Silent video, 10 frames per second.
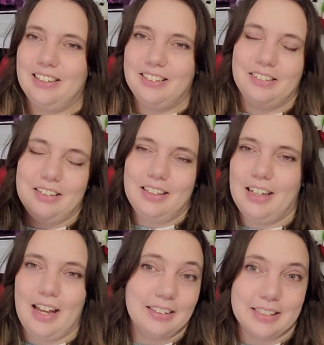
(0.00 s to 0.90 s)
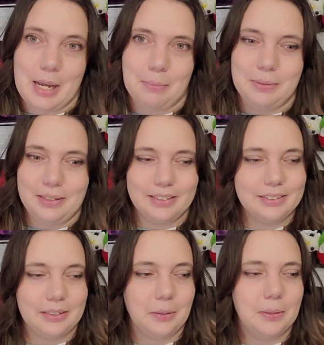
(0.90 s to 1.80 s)
it hasn't happened yet.
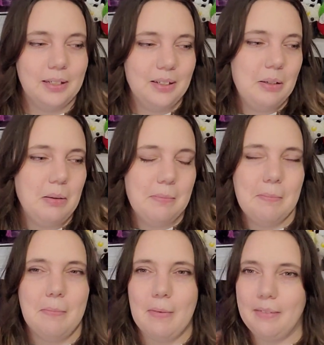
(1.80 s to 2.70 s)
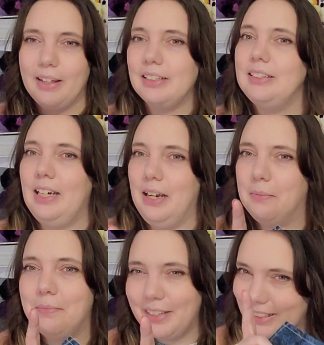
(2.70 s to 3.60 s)
So next
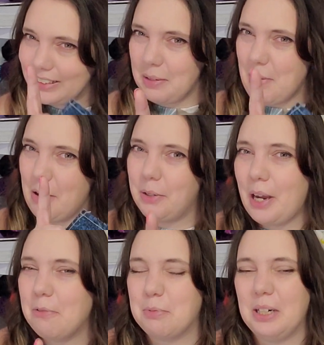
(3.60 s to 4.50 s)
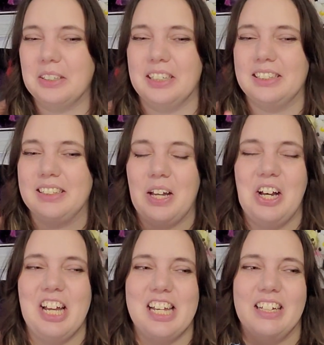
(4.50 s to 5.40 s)
time I'll have progress
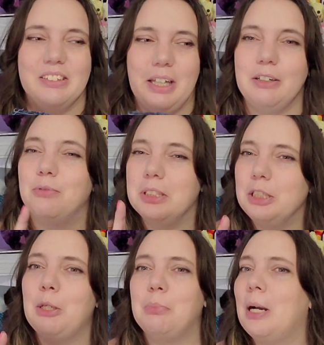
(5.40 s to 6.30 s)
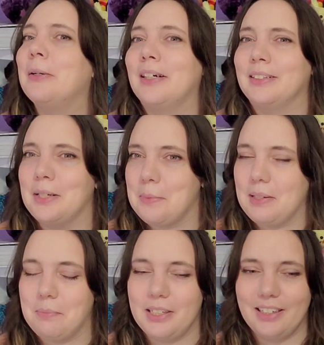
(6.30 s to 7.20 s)
on, like really good progress on
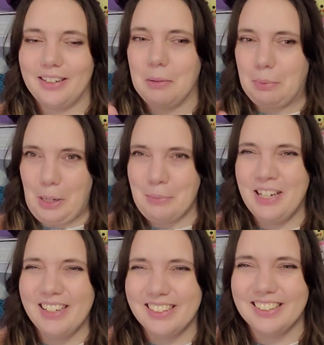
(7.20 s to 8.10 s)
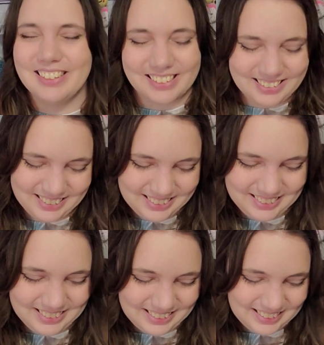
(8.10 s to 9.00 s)
something, I promise.
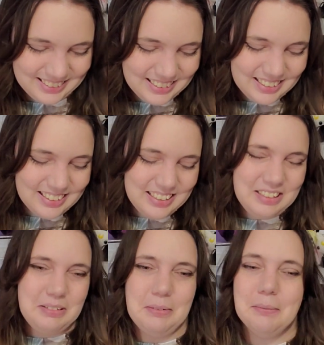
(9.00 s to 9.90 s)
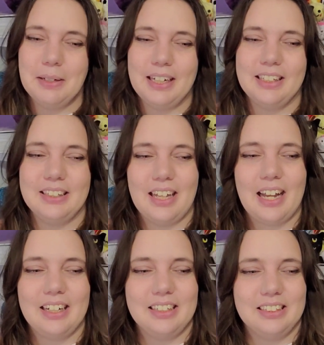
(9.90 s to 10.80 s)
But
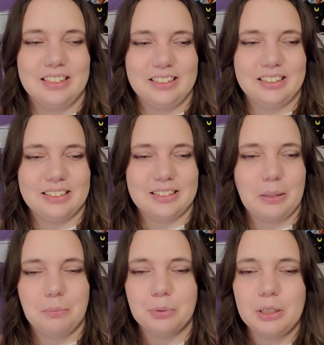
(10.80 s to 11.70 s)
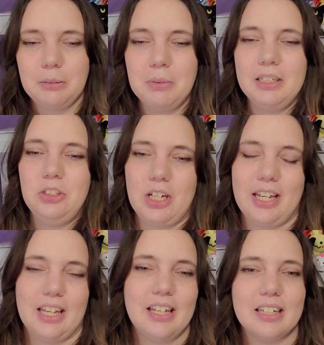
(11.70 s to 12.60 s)
that is pretty much
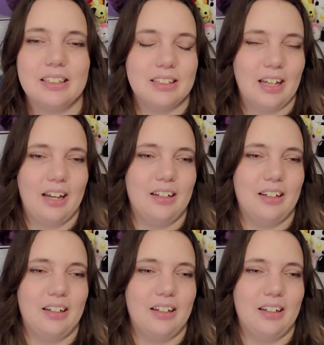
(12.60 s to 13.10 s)
it.